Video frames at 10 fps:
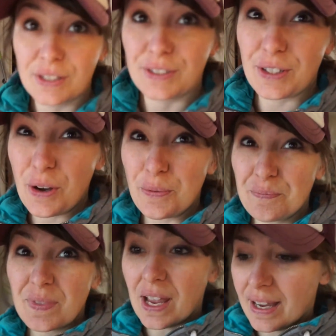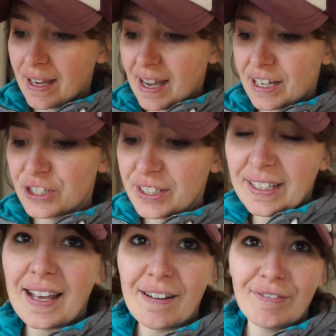So I actually
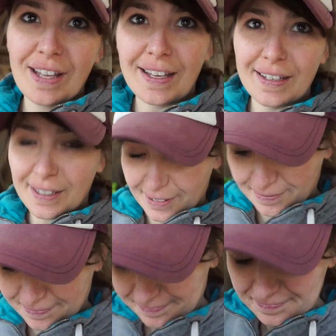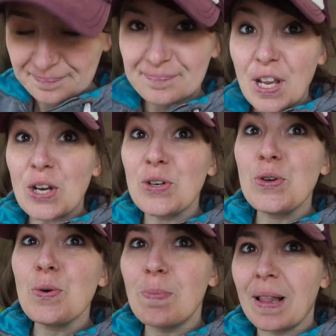have like
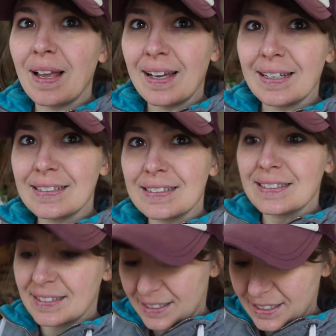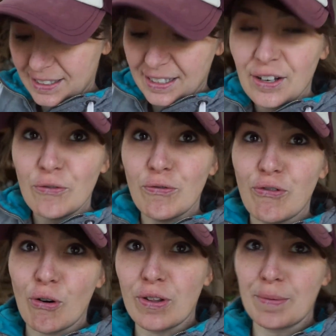new plans
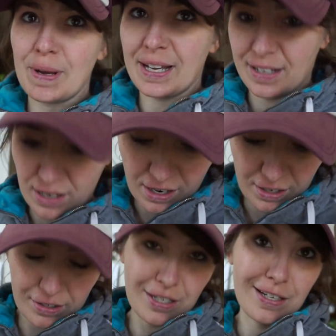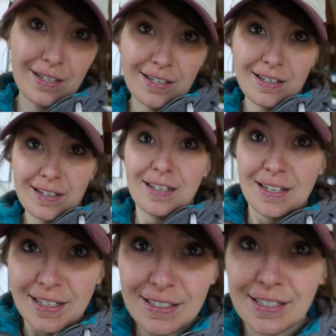for the backyard
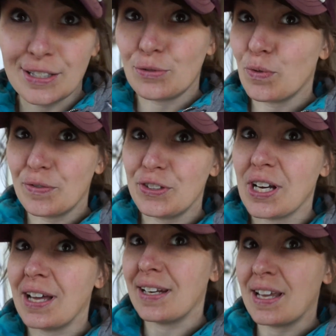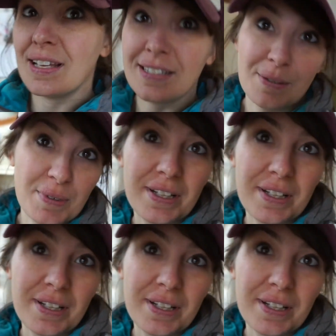since we've done some